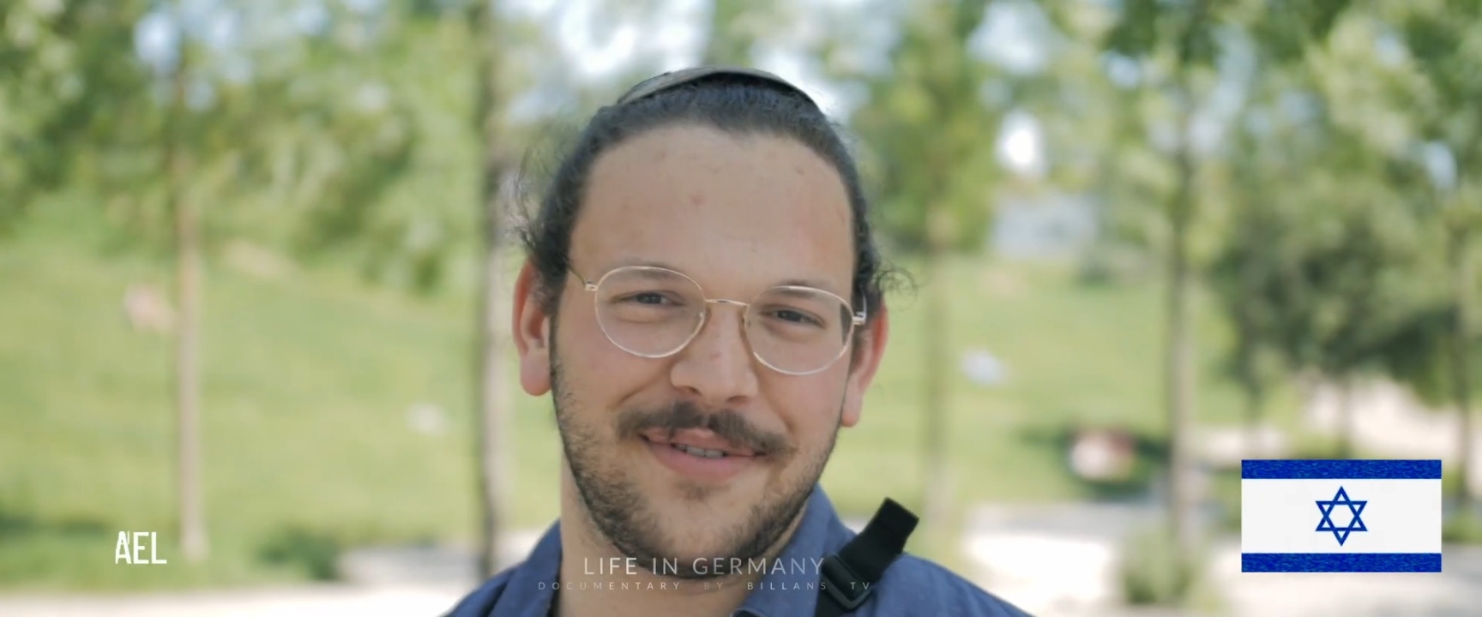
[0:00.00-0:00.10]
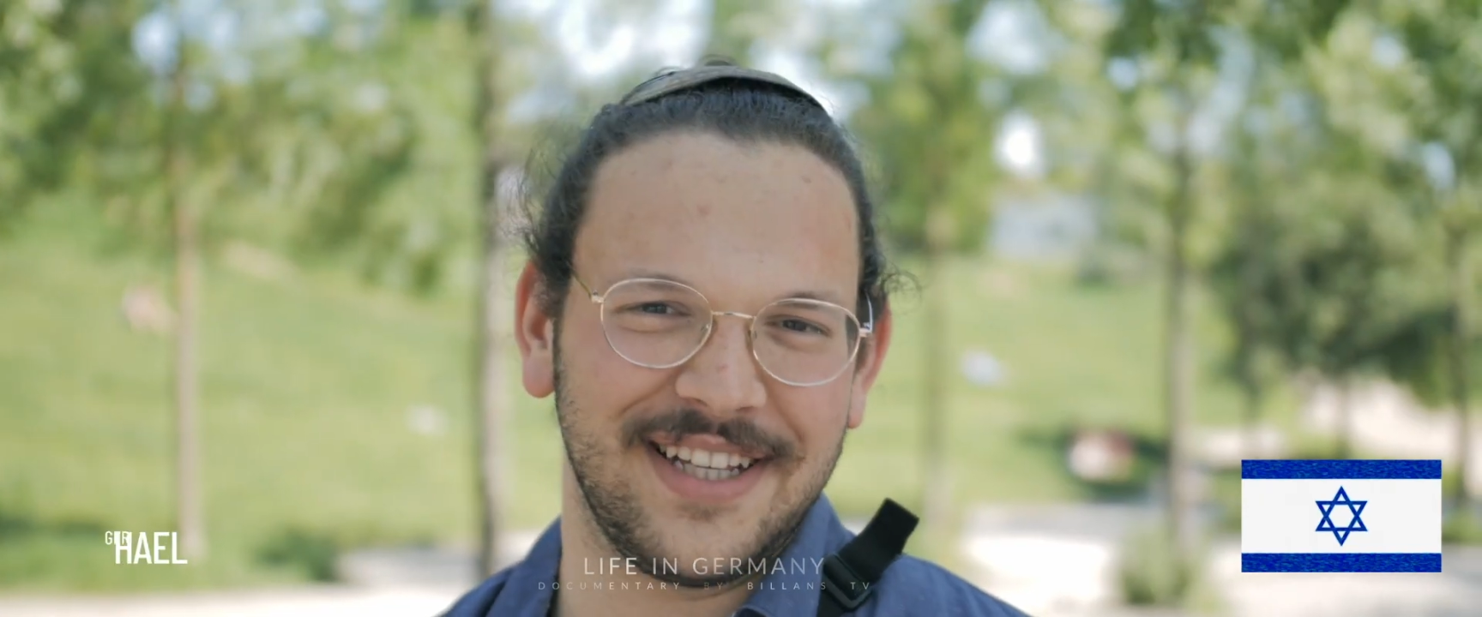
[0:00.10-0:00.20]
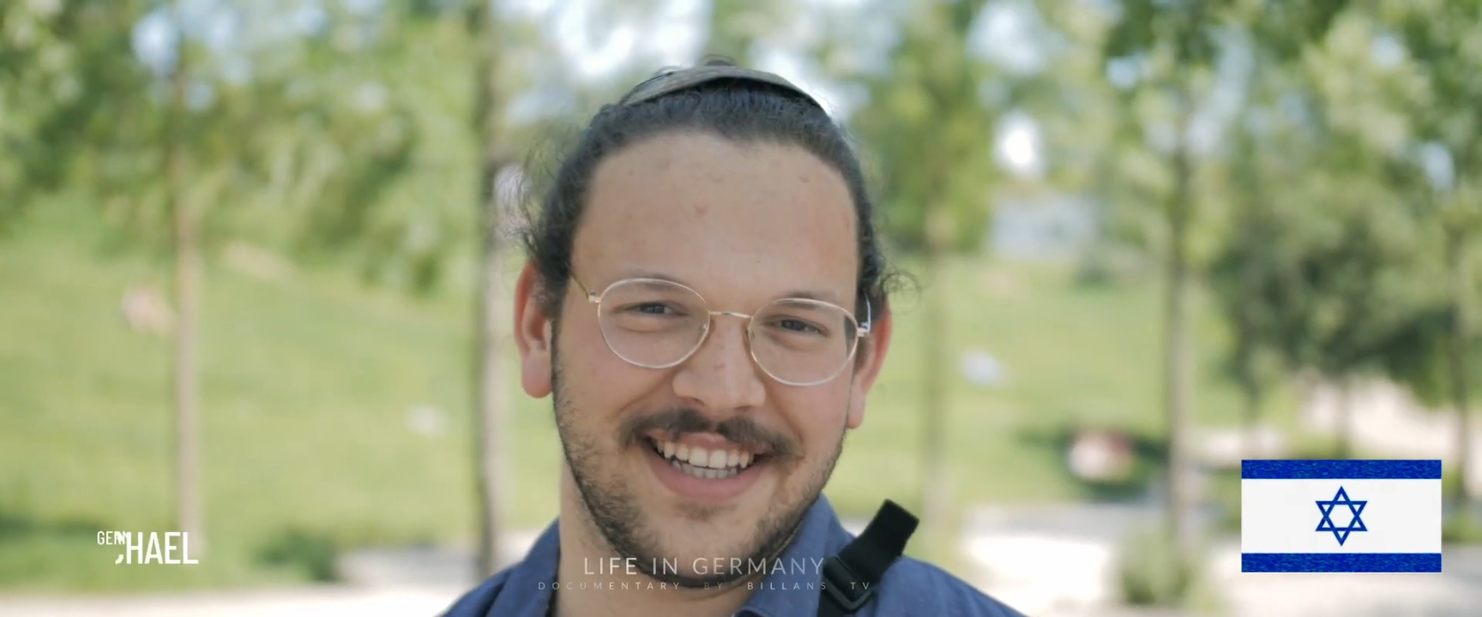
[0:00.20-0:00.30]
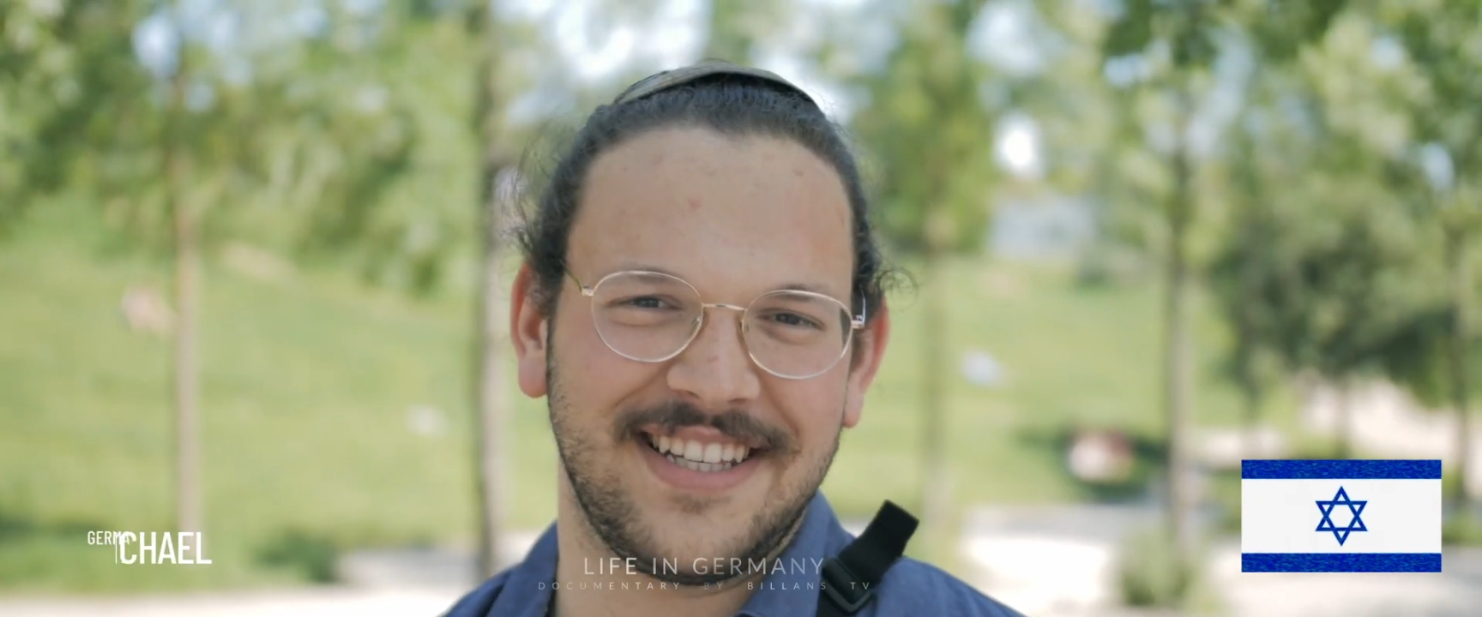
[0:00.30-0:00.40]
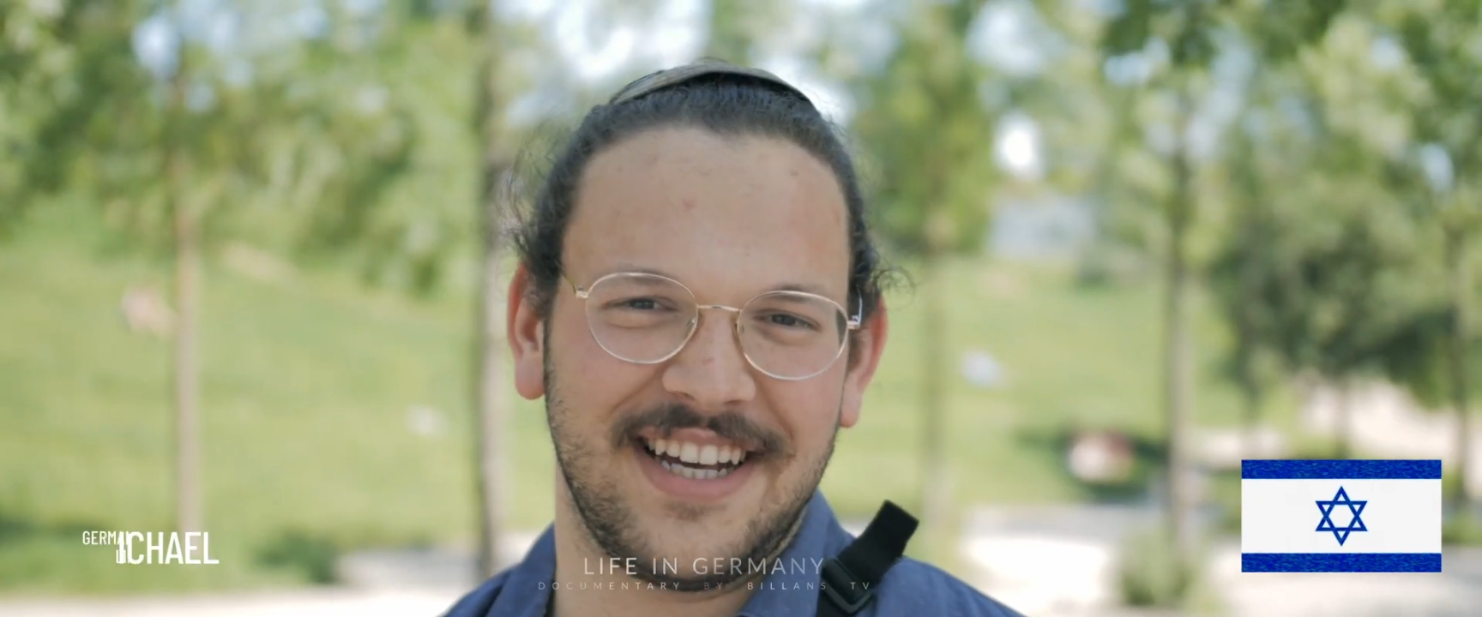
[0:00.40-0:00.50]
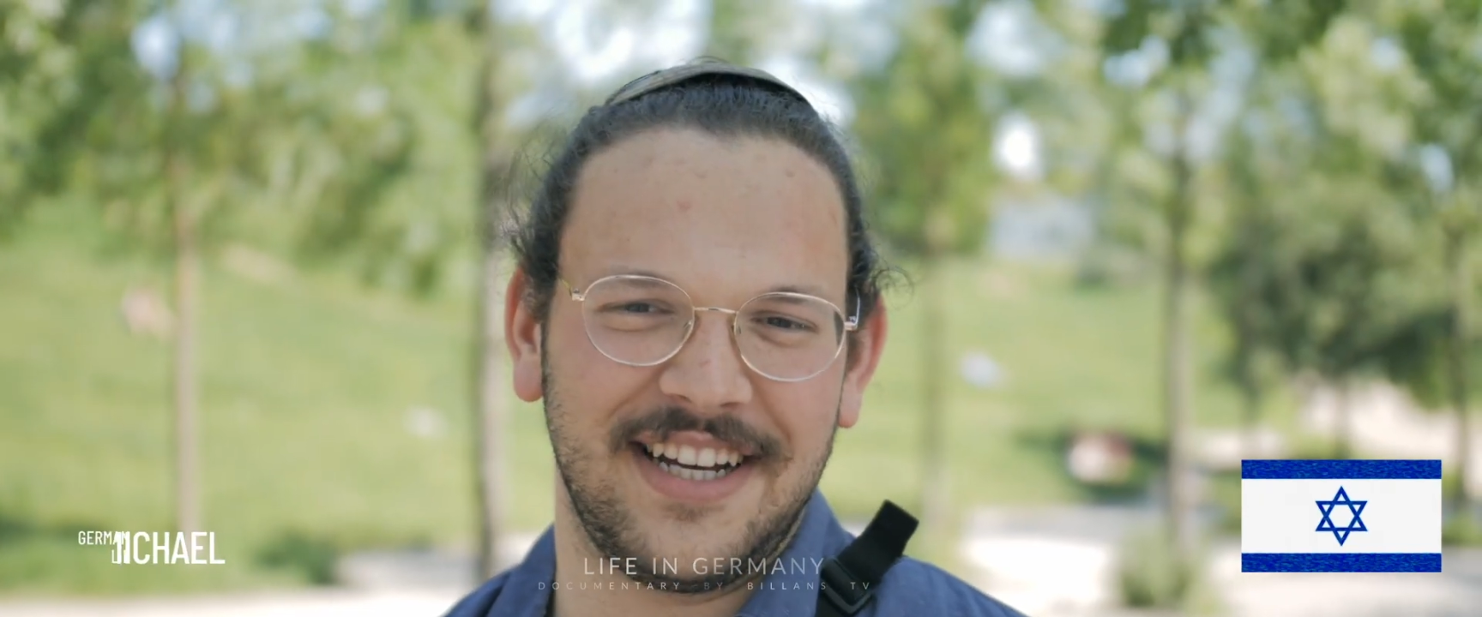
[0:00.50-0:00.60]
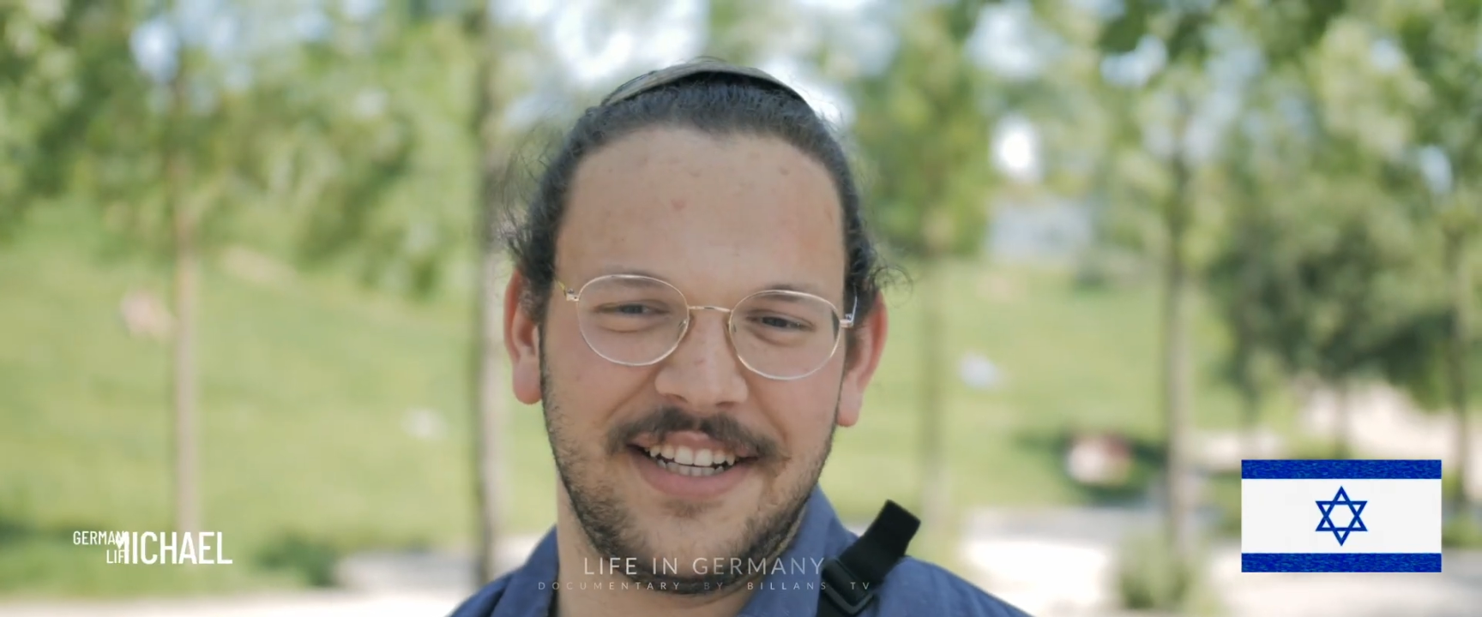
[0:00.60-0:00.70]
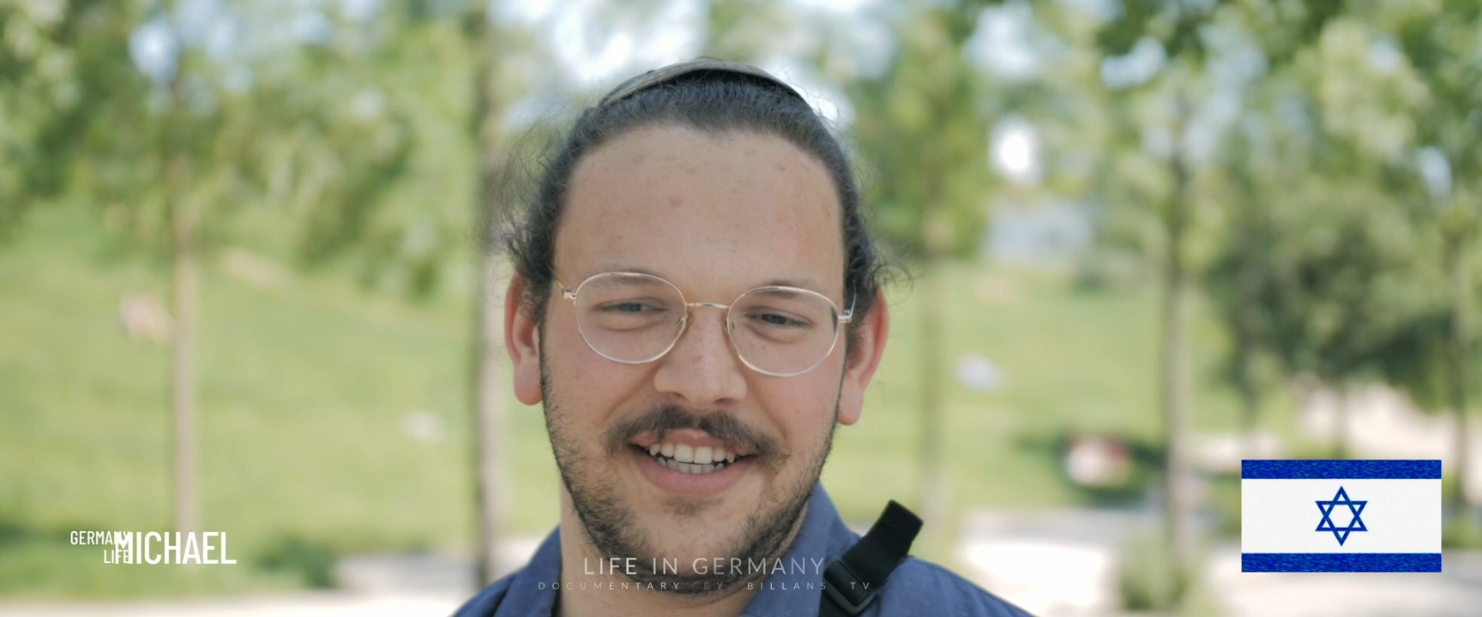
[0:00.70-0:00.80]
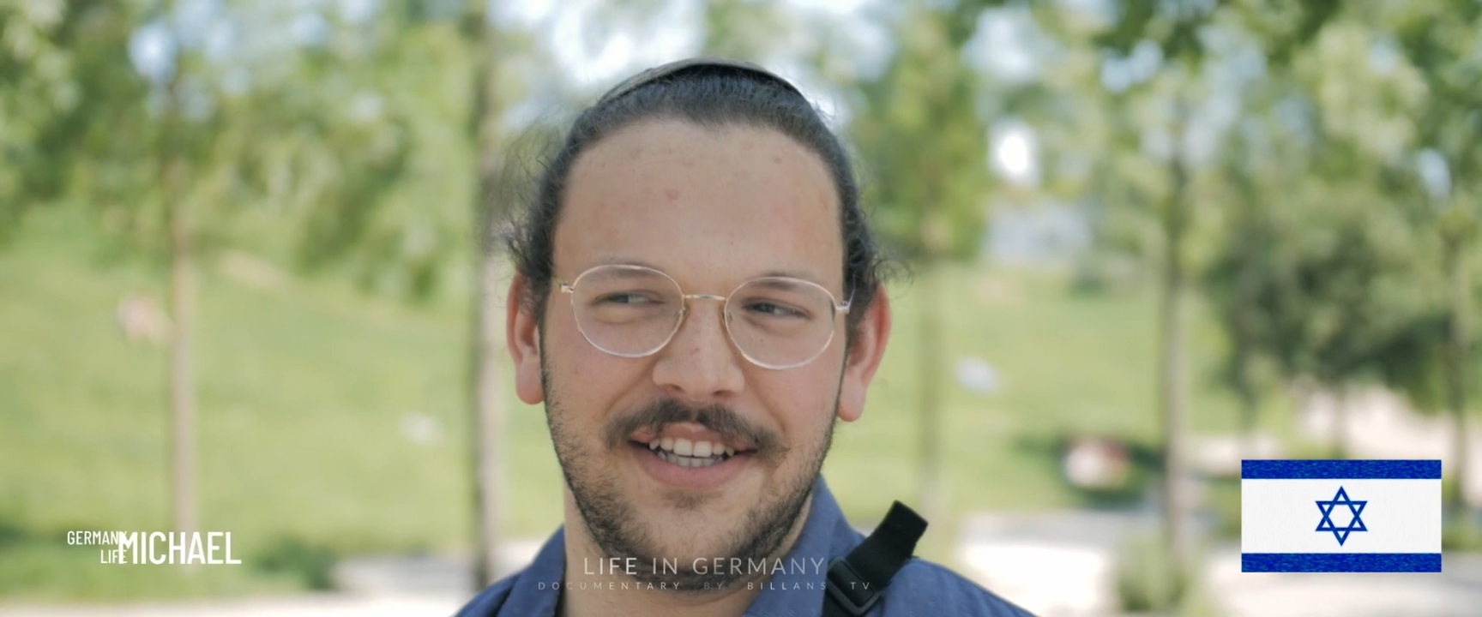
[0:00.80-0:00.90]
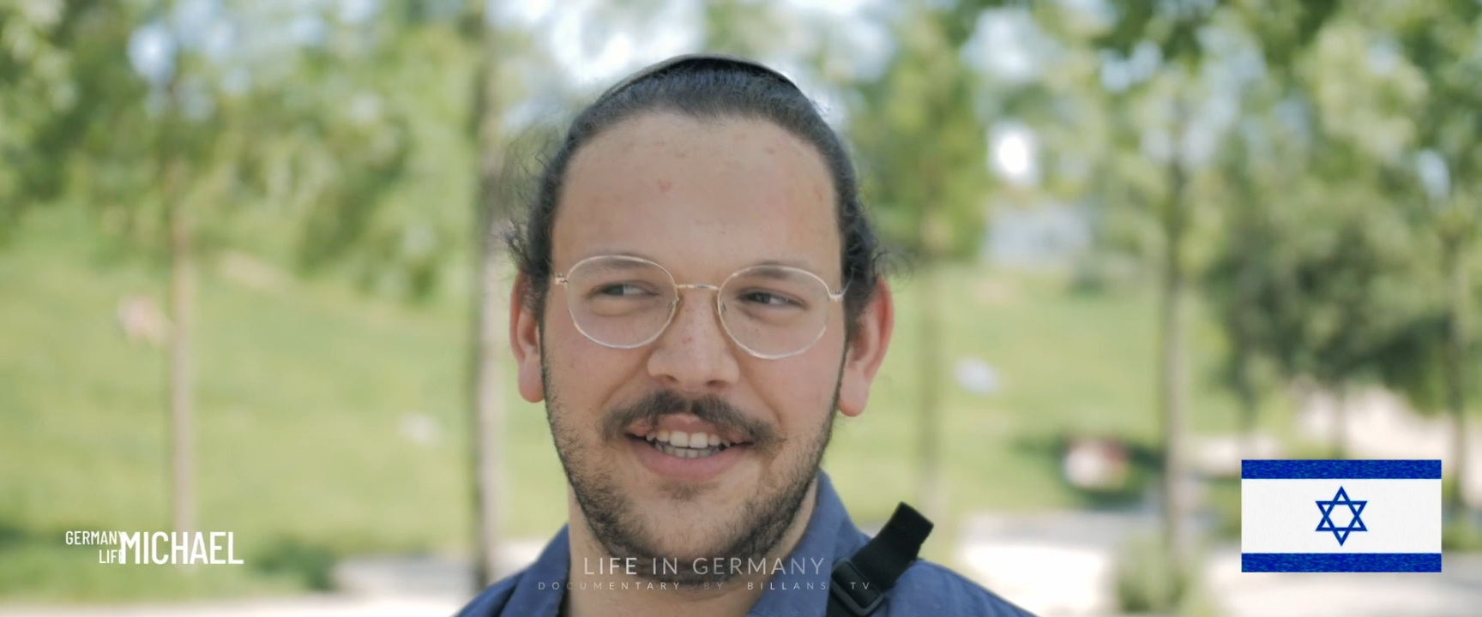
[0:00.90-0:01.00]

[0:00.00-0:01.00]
Friedrichshain.